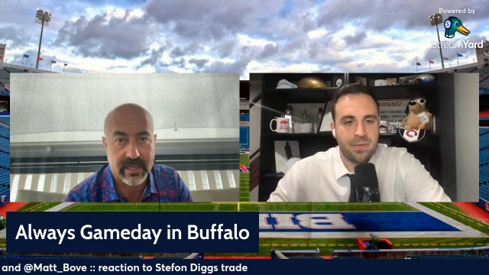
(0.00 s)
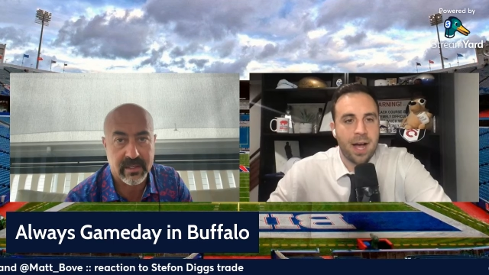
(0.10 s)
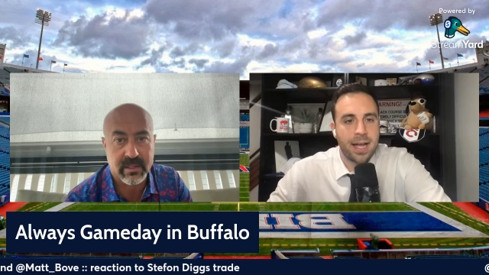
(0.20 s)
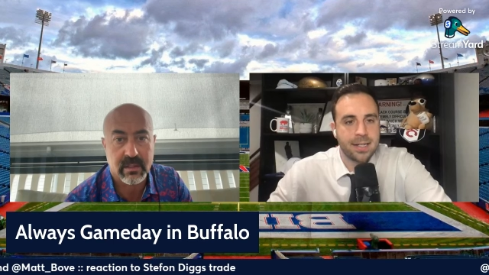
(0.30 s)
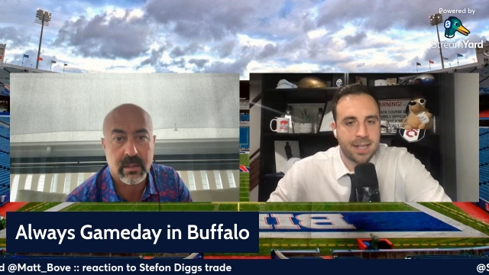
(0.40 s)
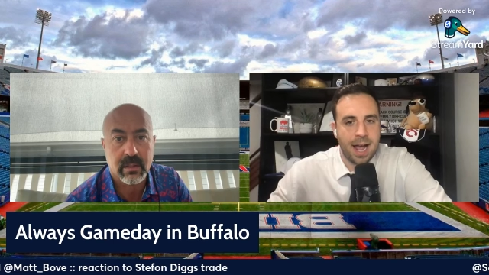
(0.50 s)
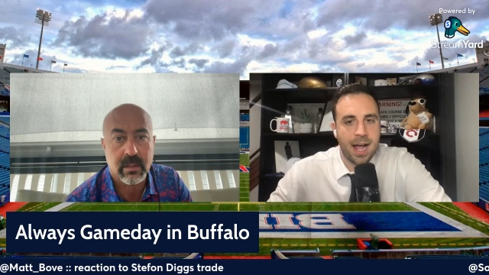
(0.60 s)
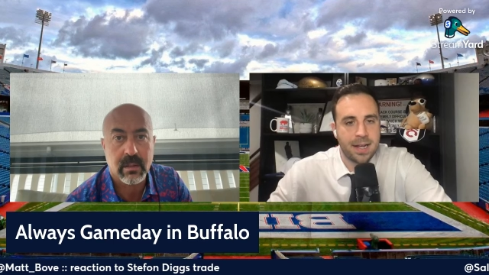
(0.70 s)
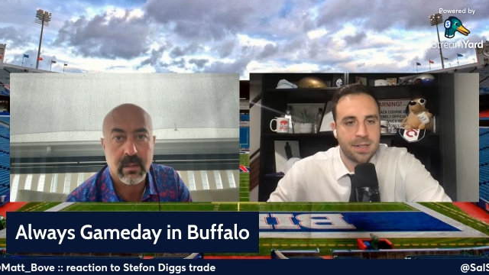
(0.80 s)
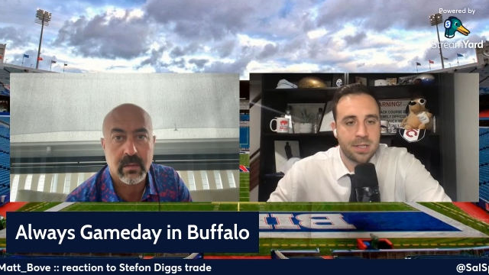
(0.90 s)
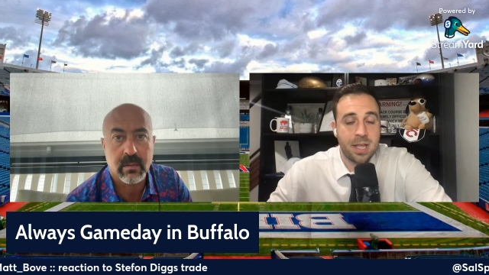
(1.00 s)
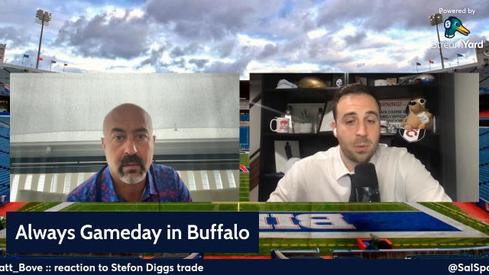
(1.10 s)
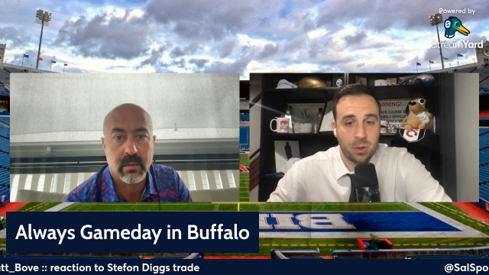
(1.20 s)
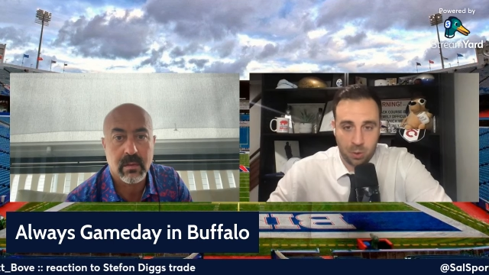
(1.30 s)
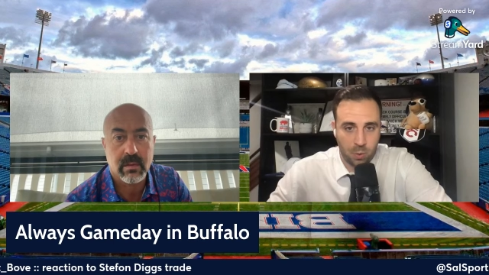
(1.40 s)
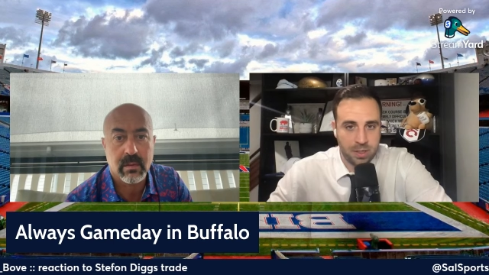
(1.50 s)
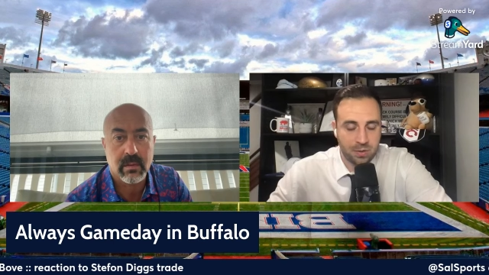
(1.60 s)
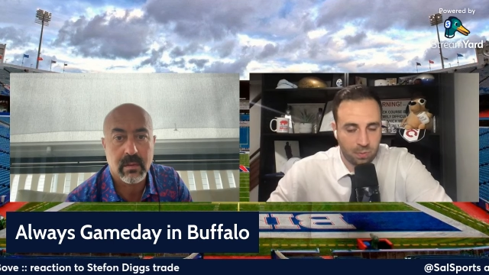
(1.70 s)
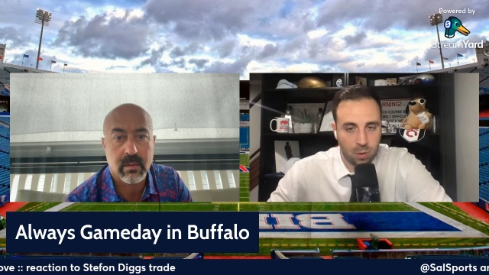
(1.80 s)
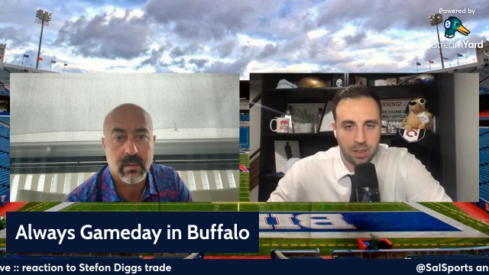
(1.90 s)
Speaker 1: and find guys that we're going
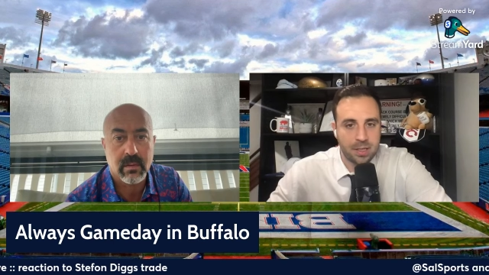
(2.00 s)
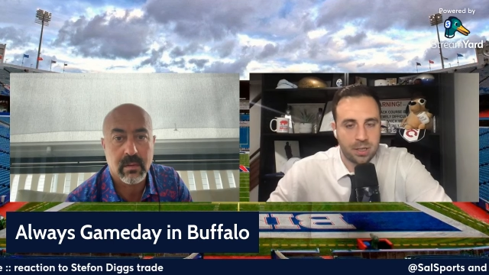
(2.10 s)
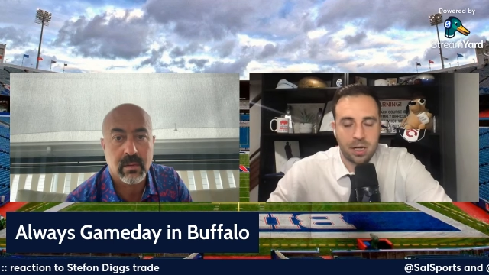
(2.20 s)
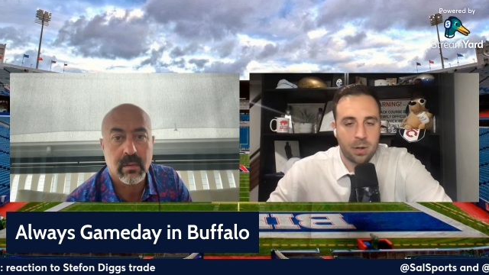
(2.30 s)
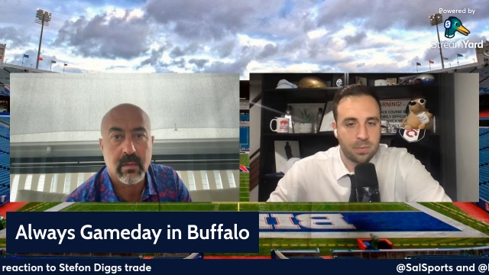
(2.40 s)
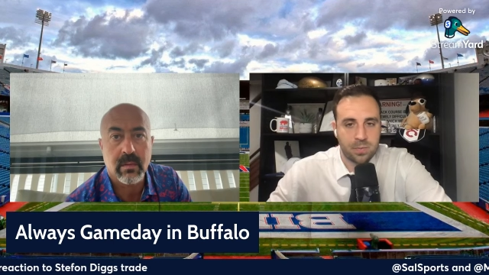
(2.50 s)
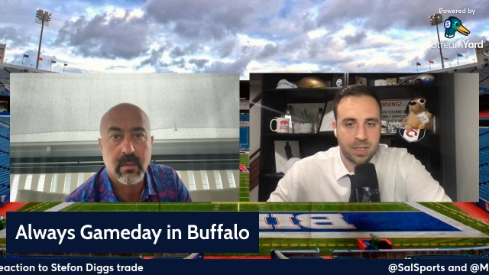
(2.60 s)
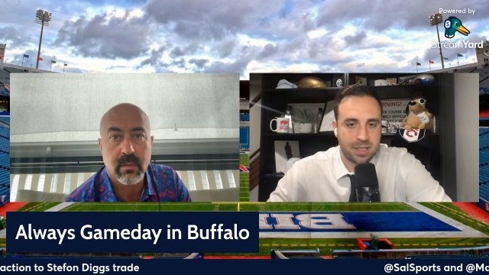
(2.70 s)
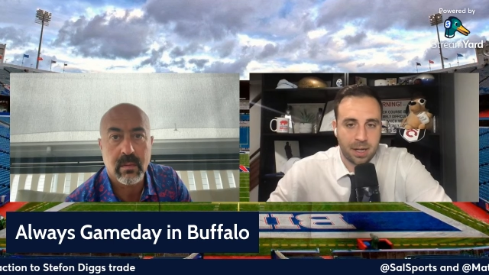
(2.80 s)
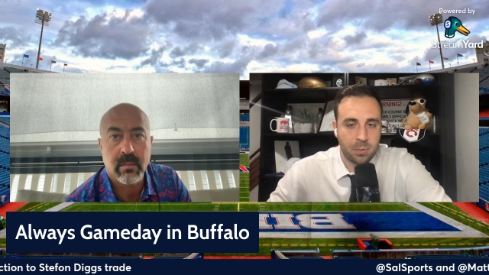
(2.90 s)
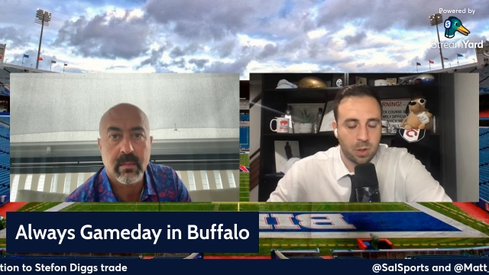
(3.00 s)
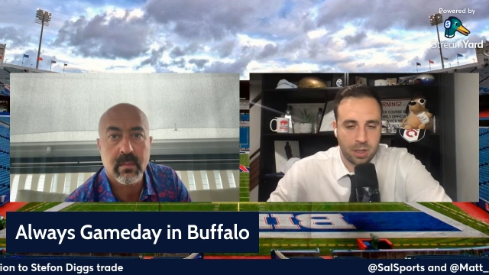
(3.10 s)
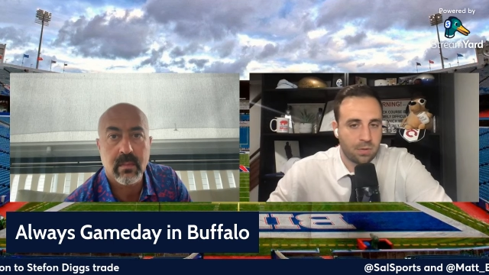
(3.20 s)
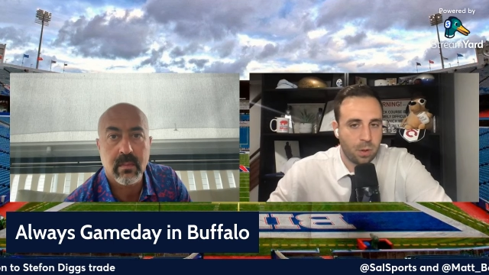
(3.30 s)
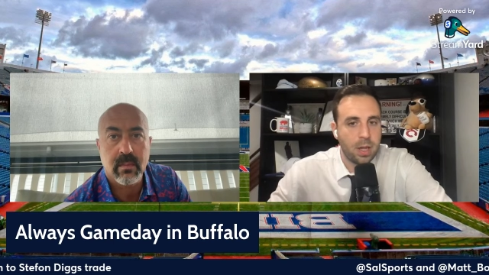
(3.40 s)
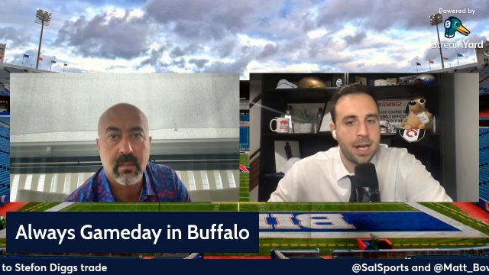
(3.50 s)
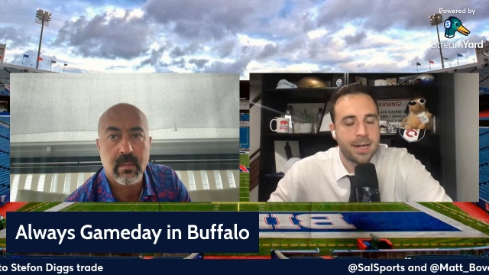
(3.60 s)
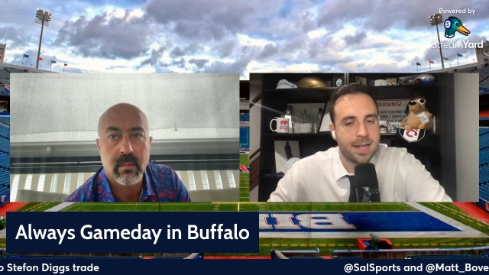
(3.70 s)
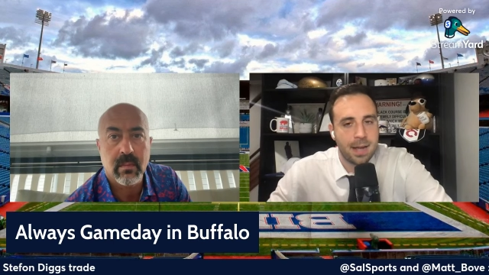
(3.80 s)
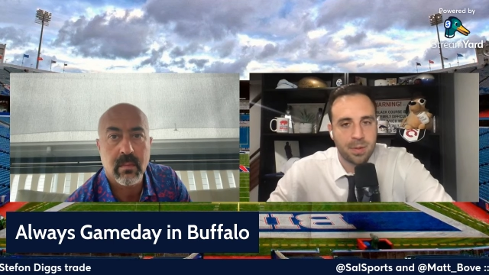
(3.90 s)
to roll in, you know, he's like we're going to roll
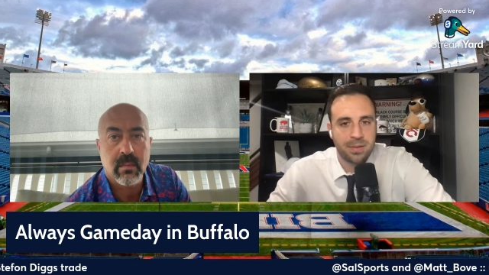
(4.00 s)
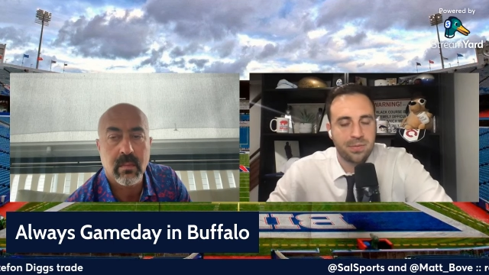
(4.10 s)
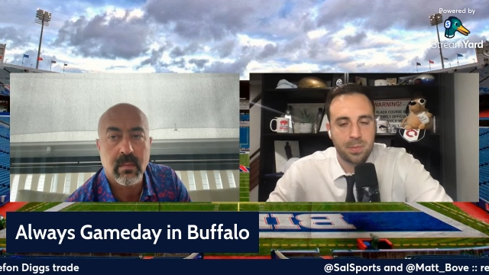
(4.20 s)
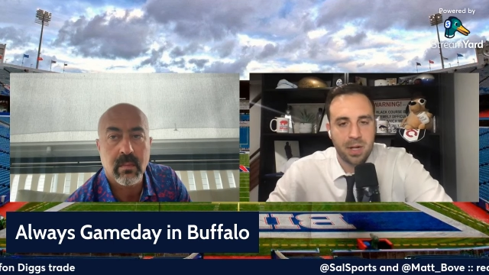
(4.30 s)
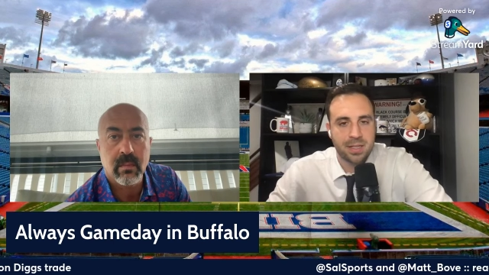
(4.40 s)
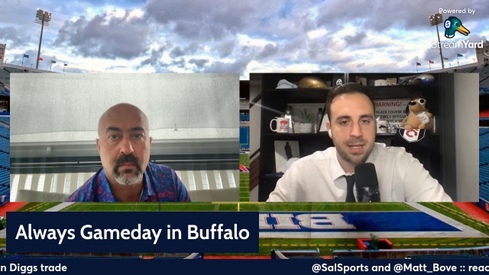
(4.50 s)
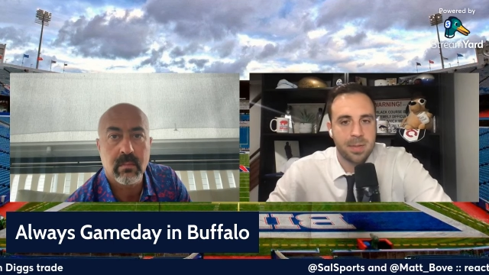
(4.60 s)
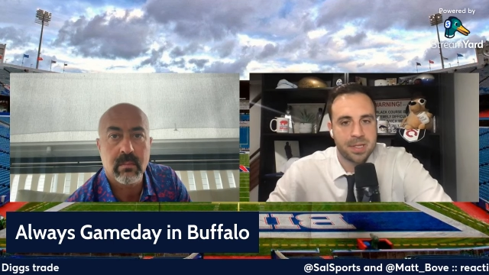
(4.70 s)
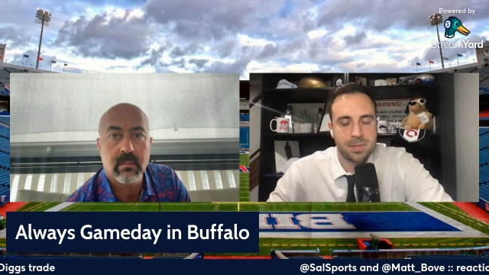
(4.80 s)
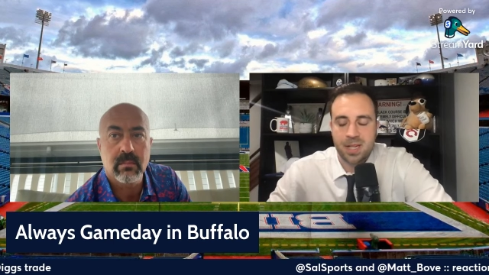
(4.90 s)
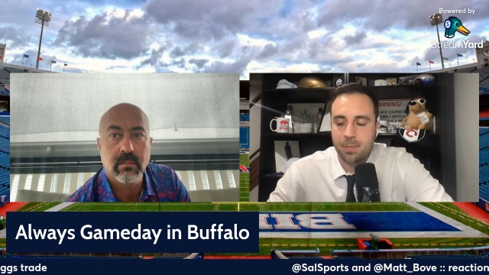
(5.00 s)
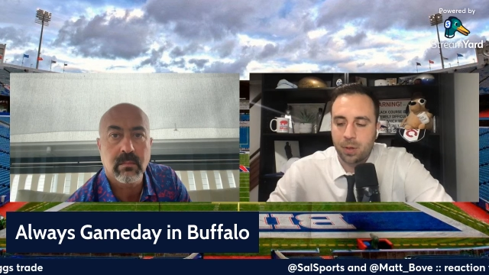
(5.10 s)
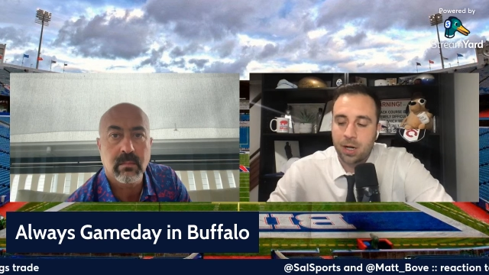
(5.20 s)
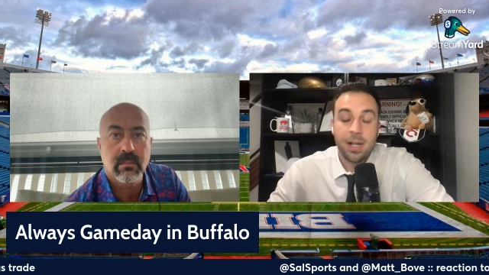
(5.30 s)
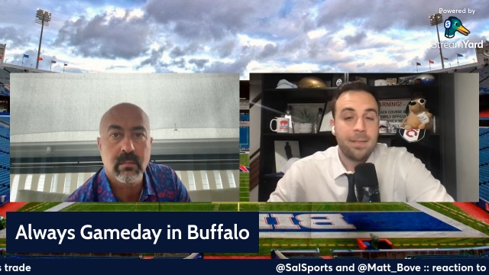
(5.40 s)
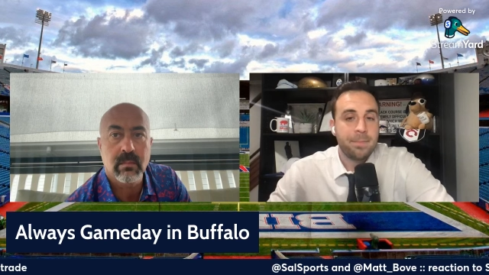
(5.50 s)
out a damn good football team in September